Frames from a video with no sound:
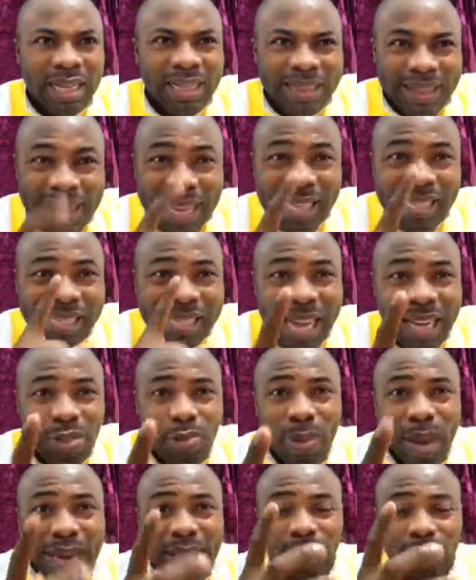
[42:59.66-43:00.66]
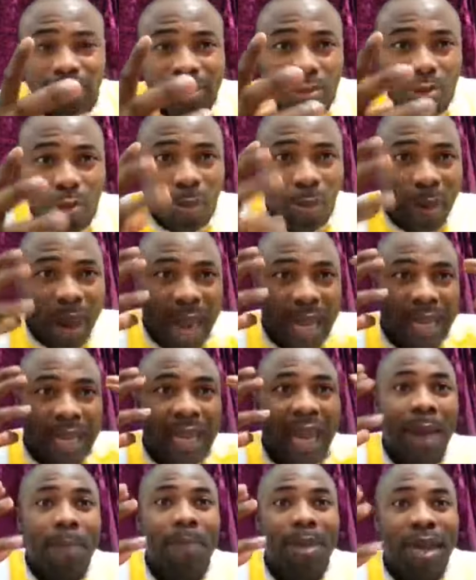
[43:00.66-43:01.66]
Things that we are I
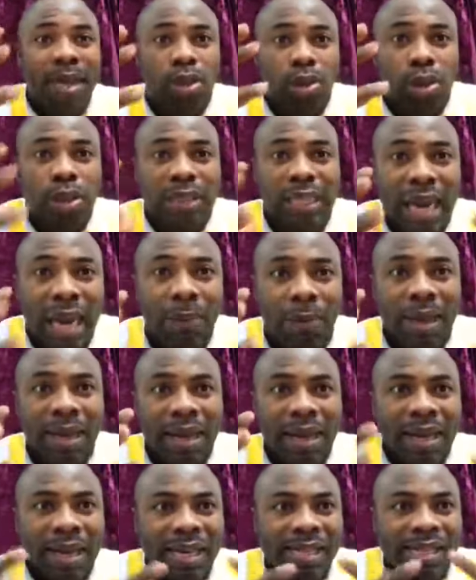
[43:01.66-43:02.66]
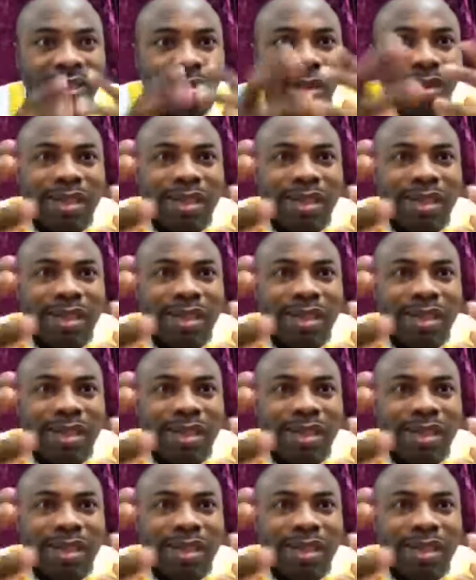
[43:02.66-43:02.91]
come here to share it's not